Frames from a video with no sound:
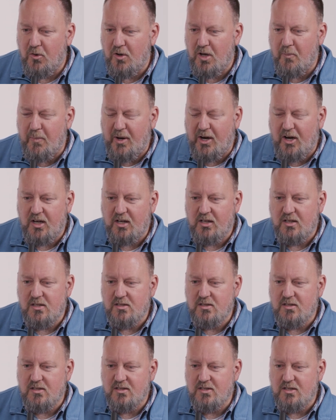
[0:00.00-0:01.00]
Americans.
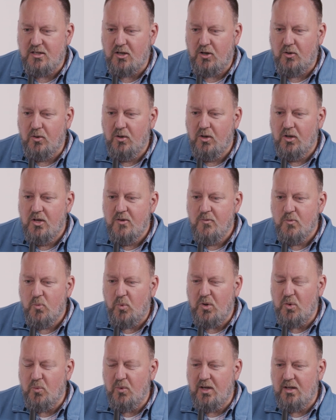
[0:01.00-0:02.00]
And so
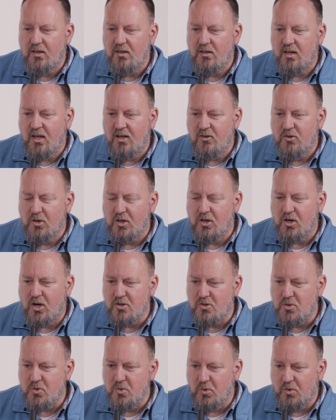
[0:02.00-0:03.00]
we went and took our
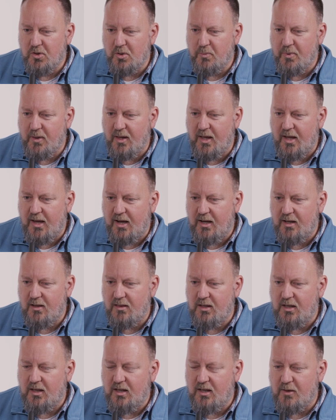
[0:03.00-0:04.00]
school to play
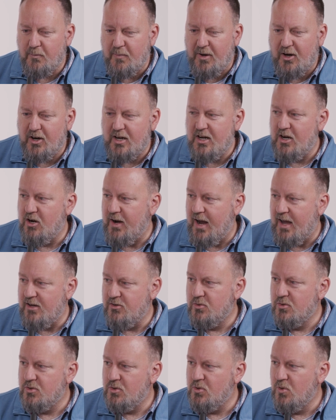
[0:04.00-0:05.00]
the American
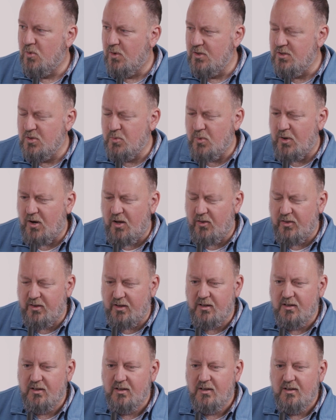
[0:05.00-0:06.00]
International School, which is where all the